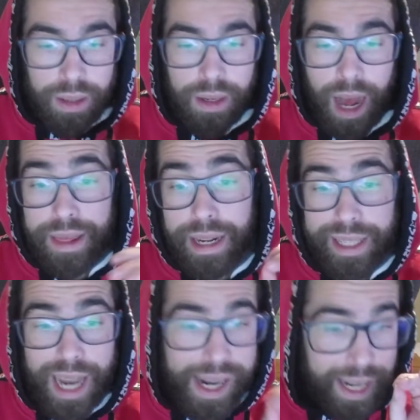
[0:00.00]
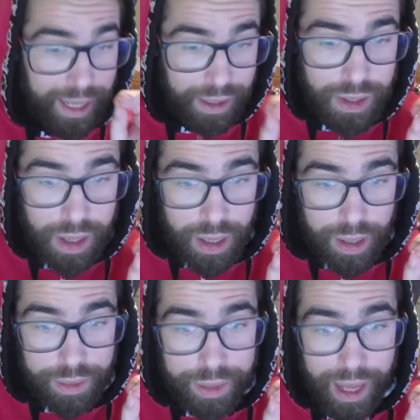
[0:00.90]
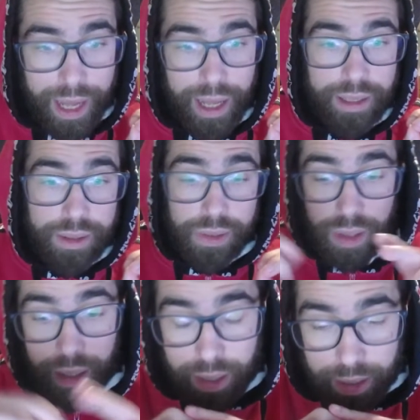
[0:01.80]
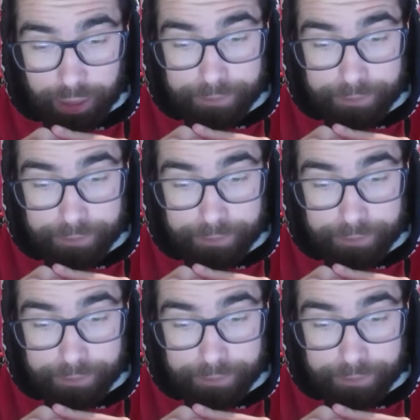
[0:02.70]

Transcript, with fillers: Another sign is that uh,